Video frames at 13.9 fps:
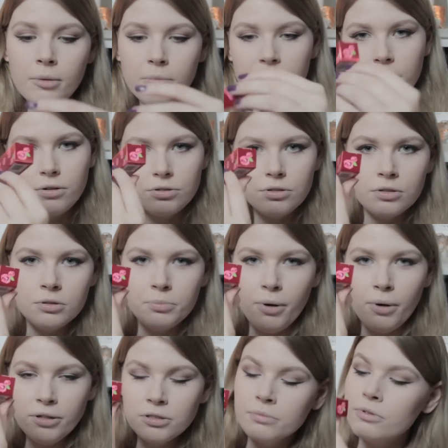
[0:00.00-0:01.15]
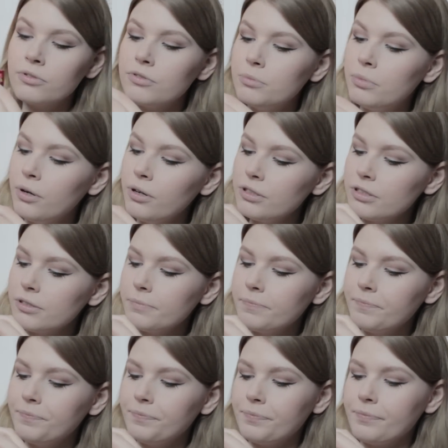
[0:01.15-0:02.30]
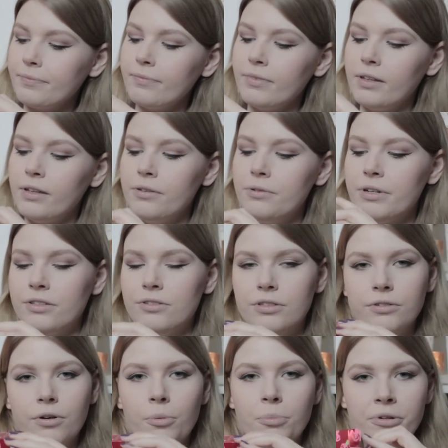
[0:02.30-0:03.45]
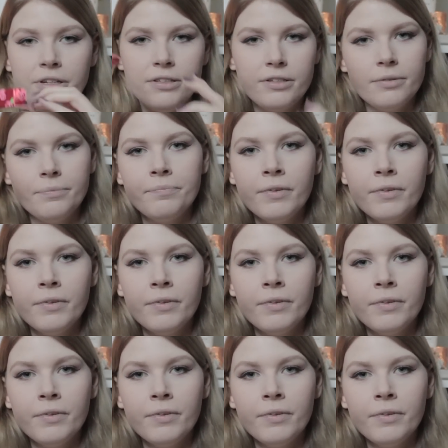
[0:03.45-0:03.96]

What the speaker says: because on the bottom of the box you can still open it.